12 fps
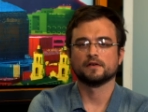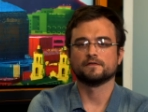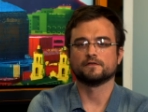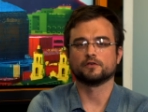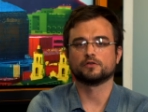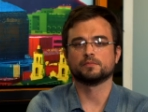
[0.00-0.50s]

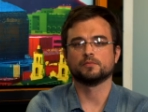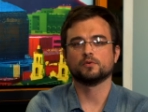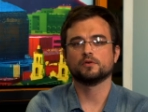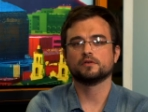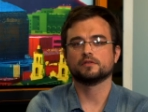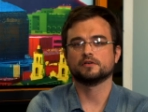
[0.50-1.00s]

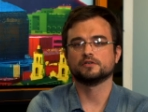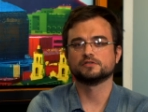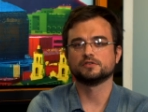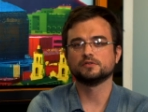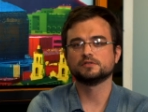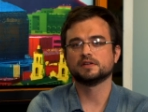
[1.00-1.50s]
Furthermore, there is
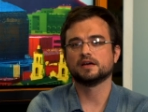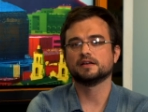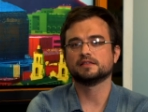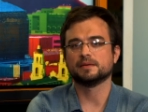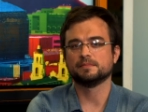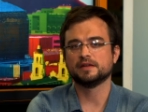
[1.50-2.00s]
no denying
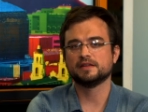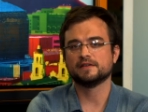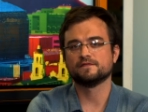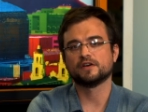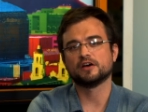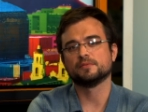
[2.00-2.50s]
that many
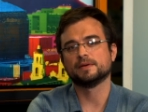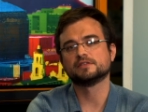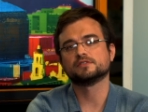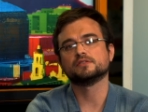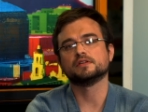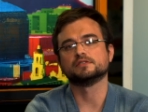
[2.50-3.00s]

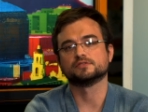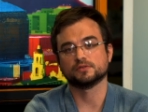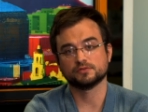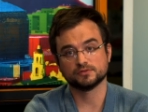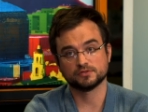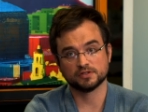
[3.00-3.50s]
environmental and
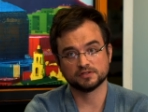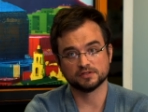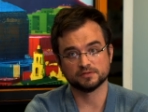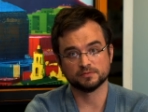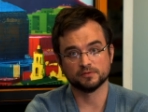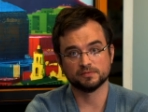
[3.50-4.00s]
social
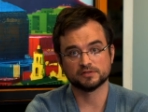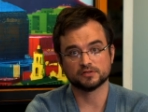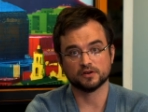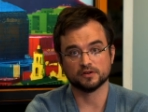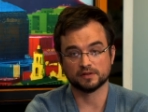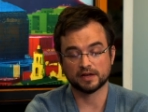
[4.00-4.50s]
justice movements
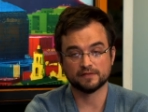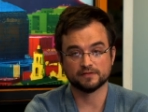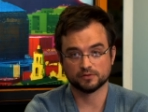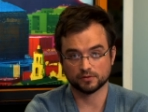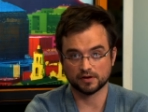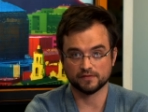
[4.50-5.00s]
are alive and
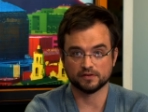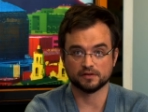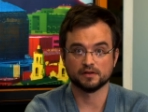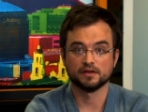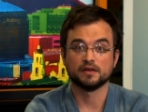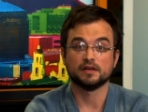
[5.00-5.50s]
thriving
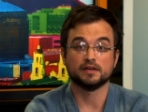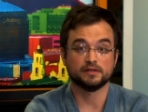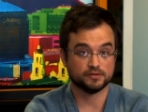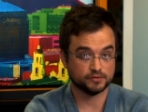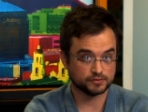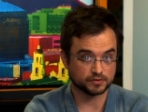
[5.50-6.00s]
in
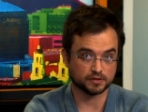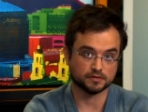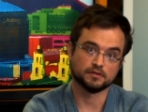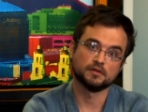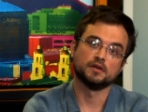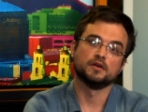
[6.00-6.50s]
Tucson.
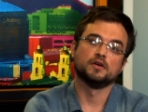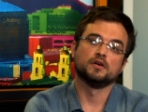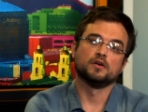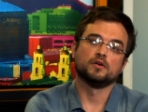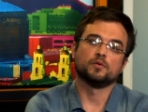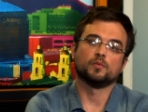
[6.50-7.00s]

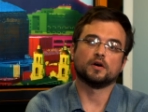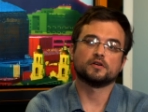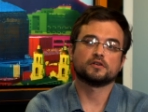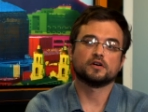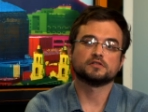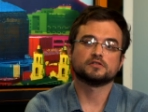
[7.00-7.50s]
Water
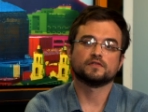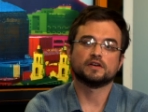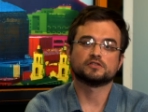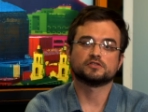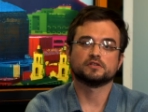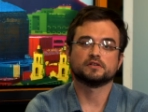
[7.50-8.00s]

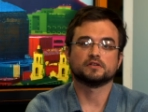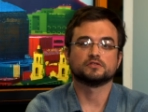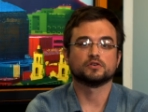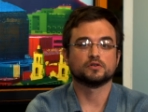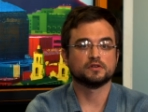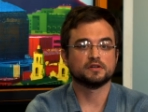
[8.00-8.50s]
conservation and
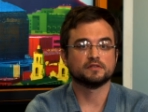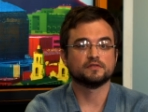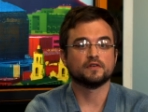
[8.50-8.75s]
alternative